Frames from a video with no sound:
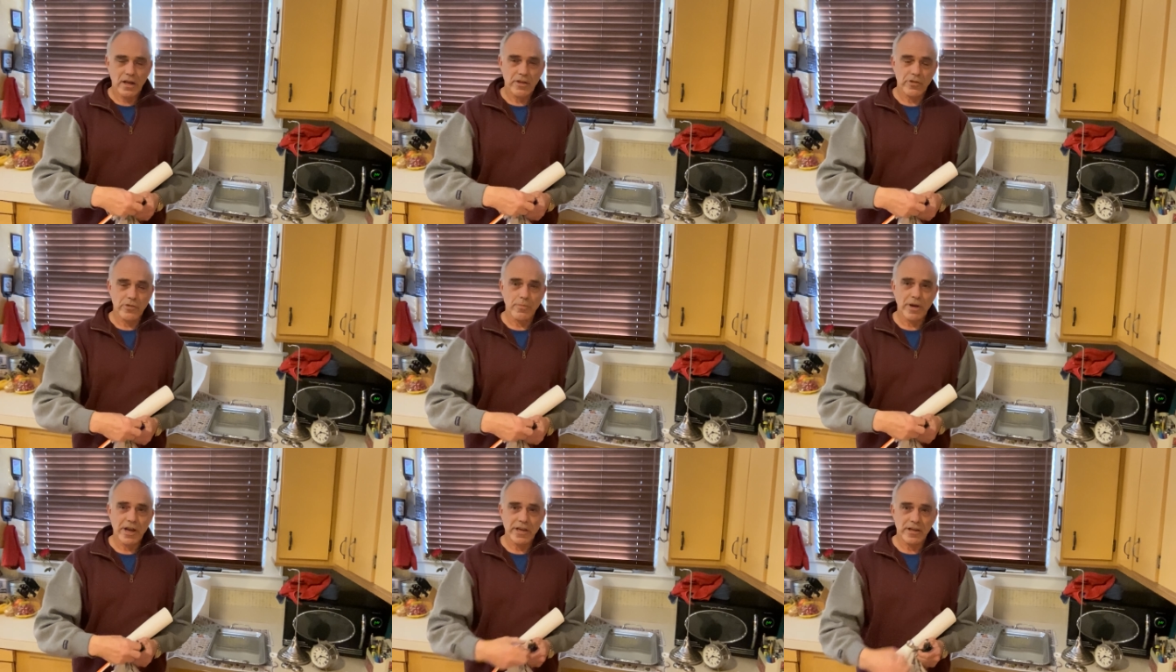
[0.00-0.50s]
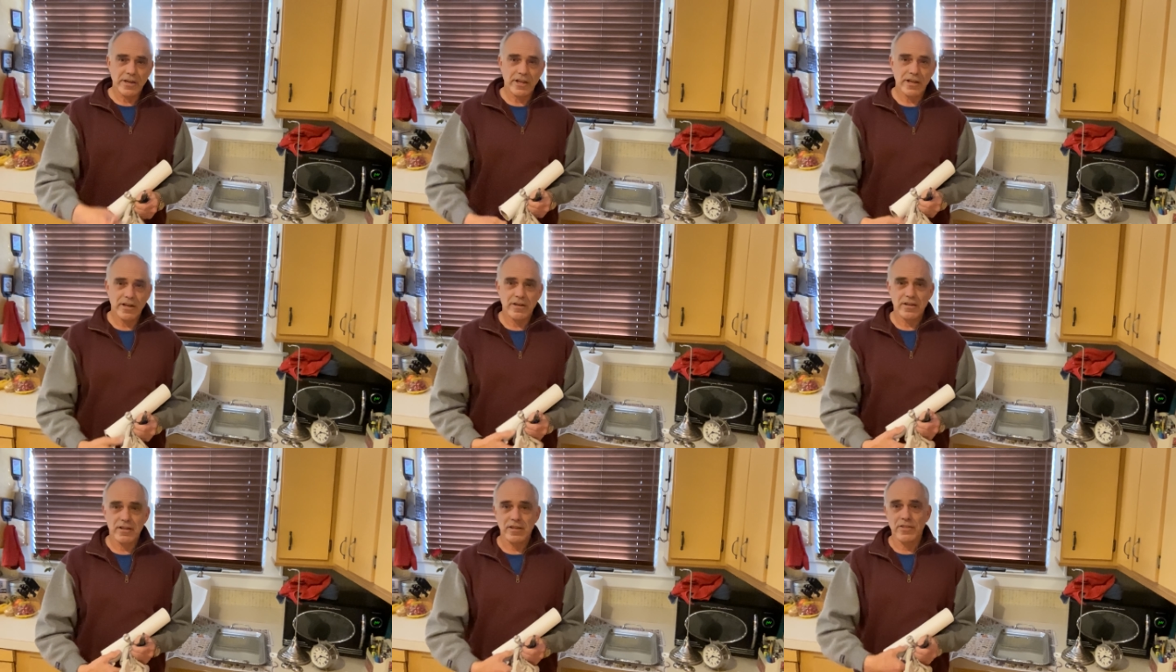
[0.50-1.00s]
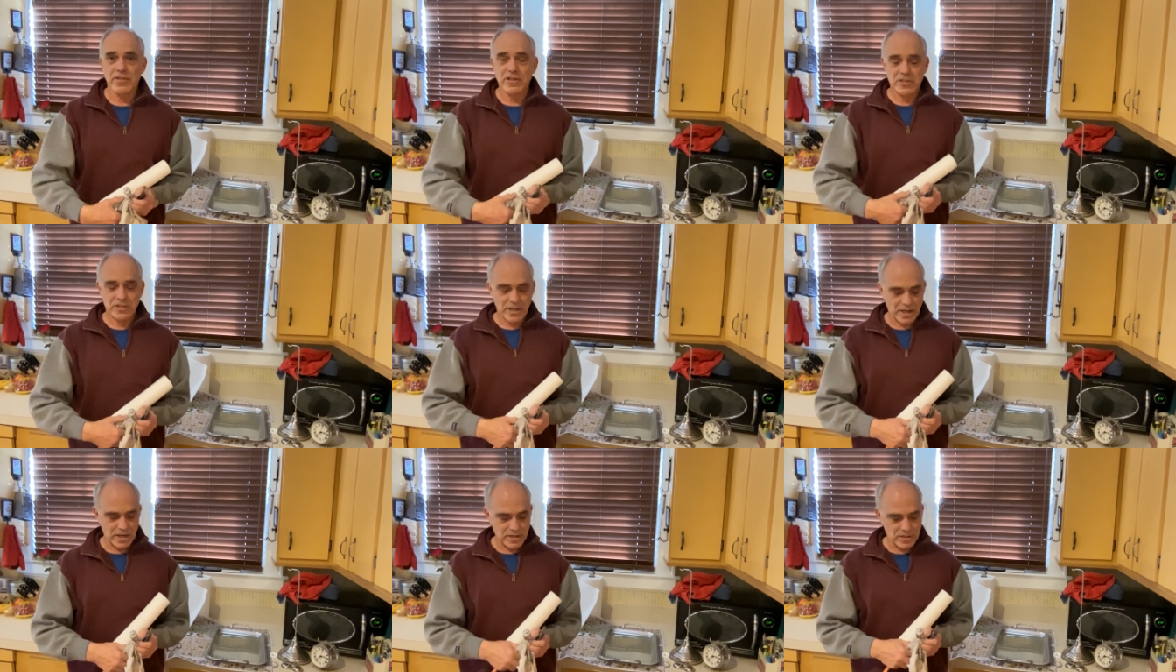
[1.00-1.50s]
You might need, in this
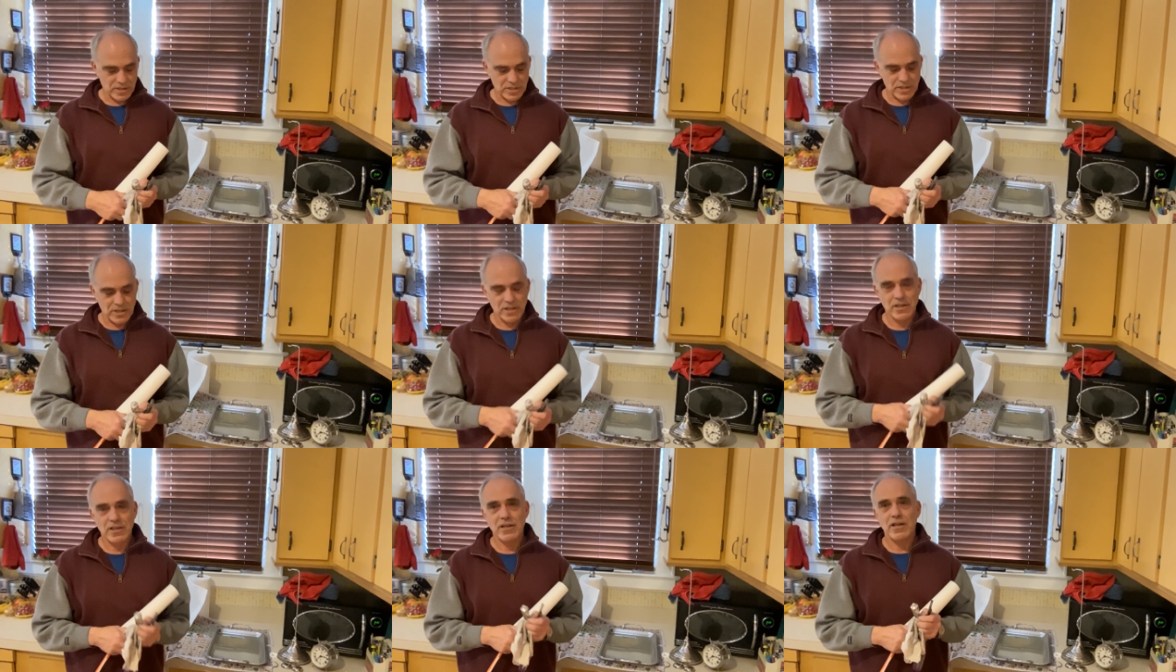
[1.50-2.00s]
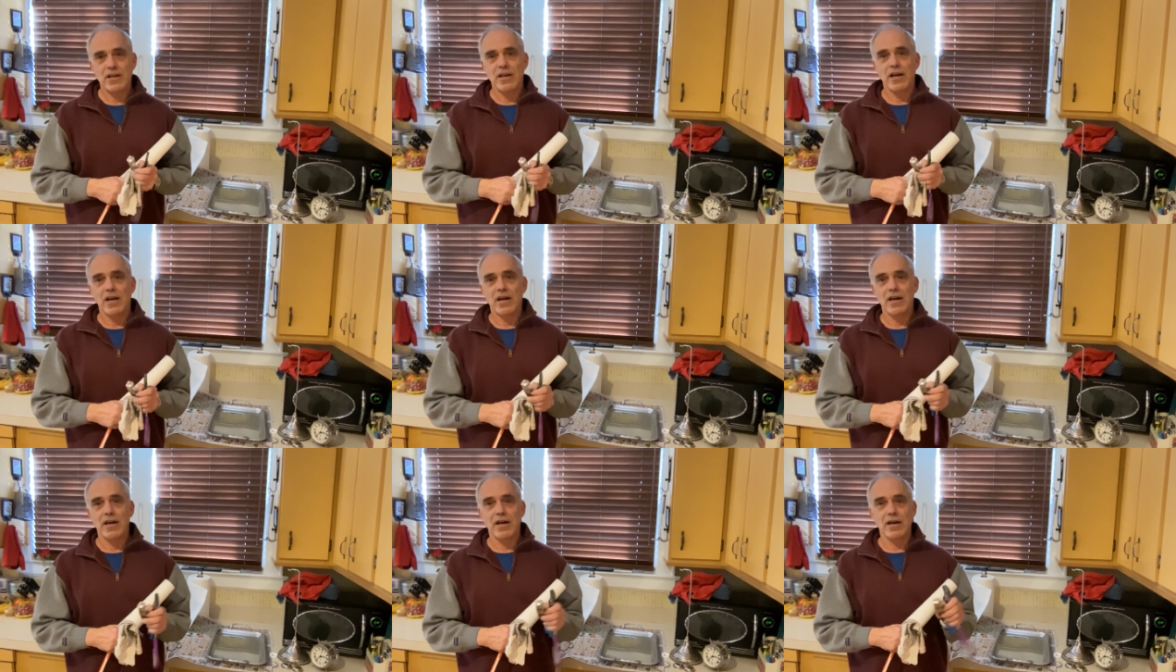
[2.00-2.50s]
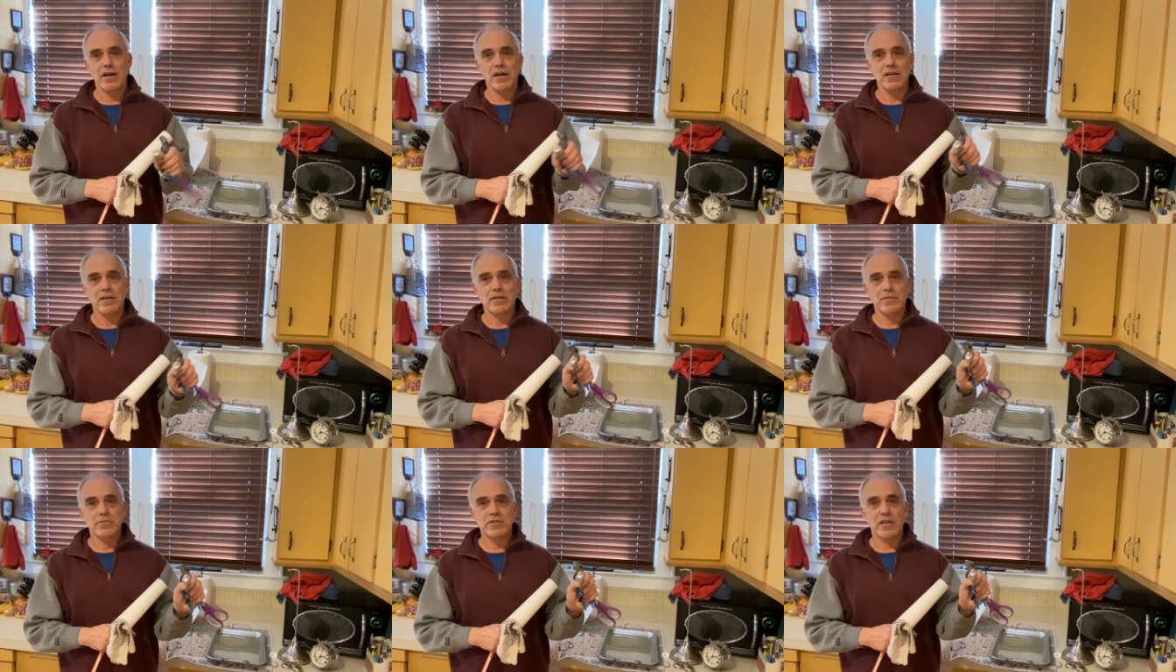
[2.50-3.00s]
case, uh,
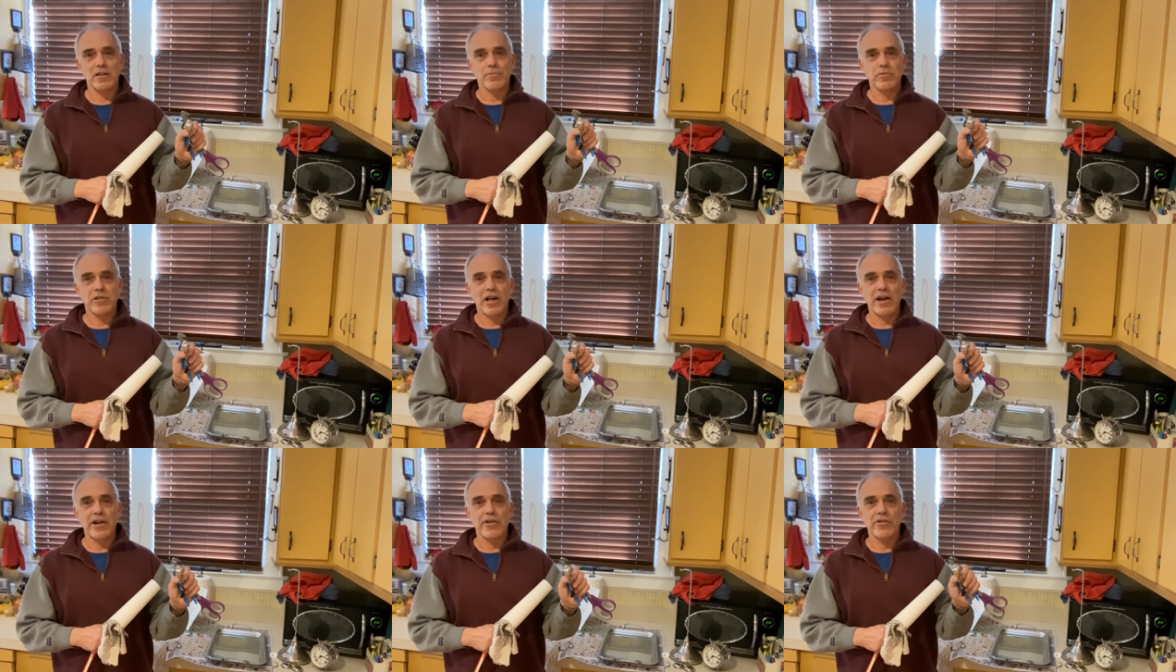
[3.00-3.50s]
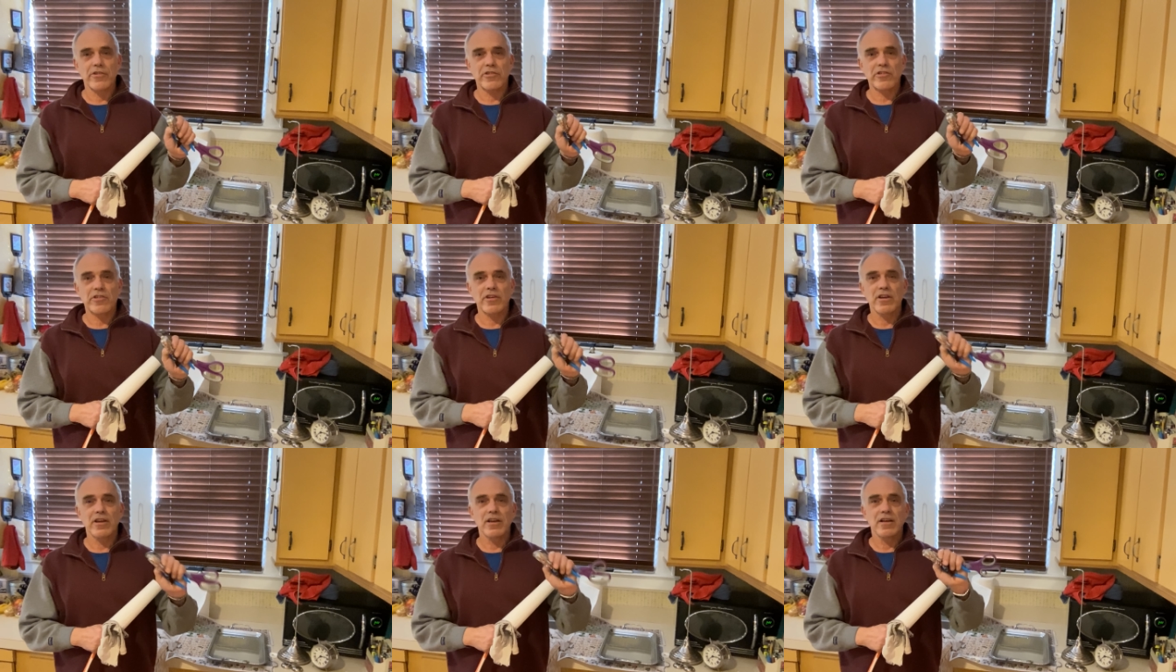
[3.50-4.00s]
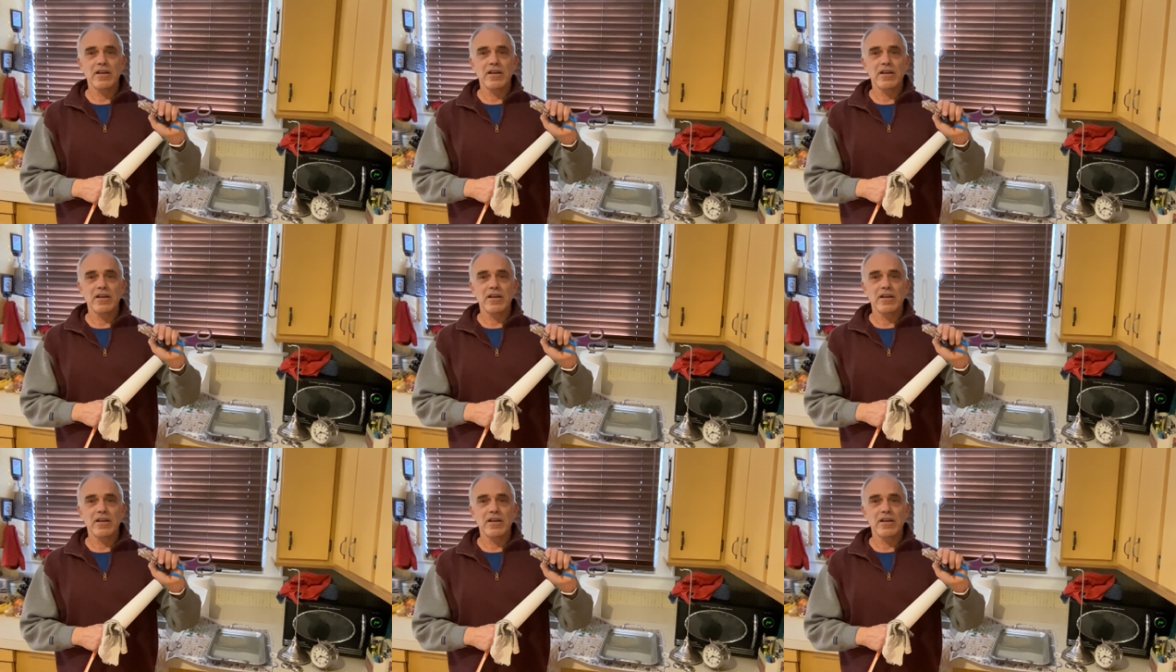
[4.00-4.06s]
a set of pliers,